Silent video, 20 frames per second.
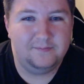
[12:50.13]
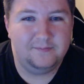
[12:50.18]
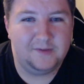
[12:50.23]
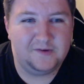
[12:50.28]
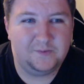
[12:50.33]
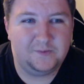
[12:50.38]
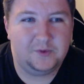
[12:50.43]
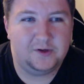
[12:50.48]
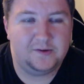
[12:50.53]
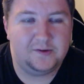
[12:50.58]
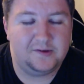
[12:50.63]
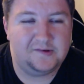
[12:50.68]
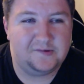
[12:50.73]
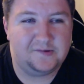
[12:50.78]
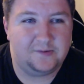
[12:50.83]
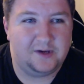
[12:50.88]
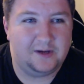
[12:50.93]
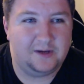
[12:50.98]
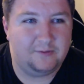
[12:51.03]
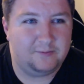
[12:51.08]
Let's put it
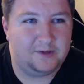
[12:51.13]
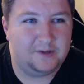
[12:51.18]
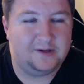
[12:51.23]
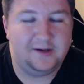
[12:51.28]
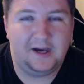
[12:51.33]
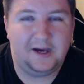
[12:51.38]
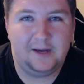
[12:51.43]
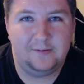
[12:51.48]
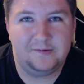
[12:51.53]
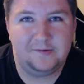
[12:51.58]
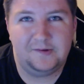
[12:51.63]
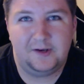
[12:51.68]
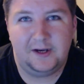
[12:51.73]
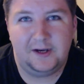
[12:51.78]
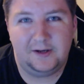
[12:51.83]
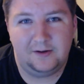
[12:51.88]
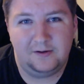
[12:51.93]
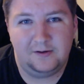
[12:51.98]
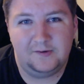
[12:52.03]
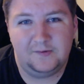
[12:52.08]
this way, when my dad was
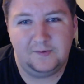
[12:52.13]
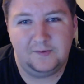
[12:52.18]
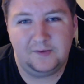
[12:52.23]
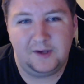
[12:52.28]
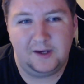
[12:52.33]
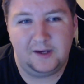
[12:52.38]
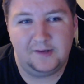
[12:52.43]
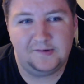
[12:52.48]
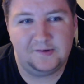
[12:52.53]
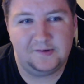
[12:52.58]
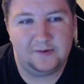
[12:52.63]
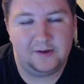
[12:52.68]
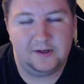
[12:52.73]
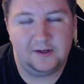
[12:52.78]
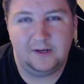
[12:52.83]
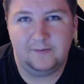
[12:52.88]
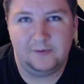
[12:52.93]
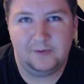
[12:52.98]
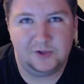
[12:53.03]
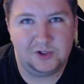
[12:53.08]
diagnosed with cancer, I
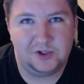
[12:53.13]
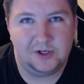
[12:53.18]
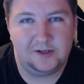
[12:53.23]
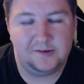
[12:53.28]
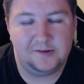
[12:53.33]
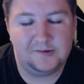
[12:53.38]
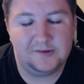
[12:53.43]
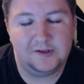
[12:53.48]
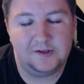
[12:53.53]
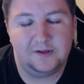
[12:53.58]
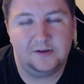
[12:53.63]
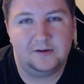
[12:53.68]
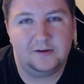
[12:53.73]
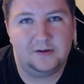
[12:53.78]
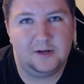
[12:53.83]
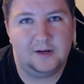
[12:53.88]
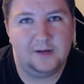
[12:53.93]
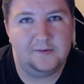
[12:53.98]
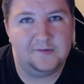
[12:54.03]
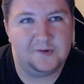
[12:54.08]
never shed a
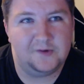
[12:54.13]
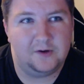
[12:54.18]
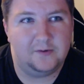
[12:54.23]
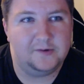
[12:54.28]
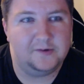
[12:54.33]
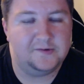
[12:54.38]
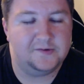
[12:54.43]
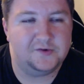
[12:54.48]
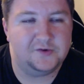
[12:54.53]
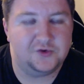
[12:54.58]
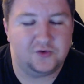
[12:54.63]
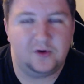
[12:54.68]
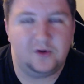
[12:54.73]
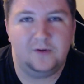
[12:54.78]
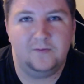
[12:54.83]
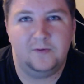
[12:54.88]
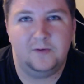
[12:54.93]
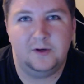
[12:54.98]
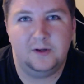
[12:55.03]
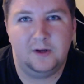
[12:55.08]
tear. I was always a
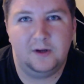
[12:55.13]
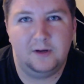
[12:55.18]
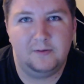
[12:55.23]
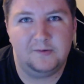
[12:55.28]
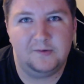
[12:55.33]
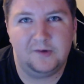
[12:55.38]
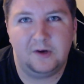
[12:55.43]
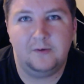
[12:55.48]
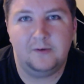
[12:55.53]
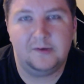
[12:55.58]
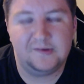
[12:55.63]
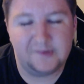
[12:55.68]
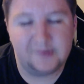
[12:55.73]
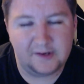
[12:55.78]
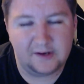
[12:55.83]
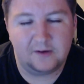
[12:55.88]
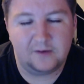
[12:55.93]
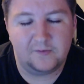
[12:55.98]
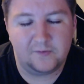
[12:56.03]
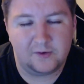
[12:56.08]
strong one. I was always
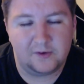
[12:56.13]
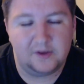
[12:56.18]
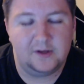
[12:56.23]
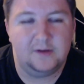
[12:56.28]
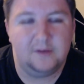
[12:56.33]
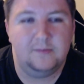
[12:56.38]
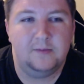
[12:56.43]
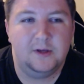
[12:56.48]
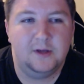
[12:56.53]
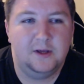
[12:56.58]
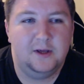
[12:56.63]
there for him.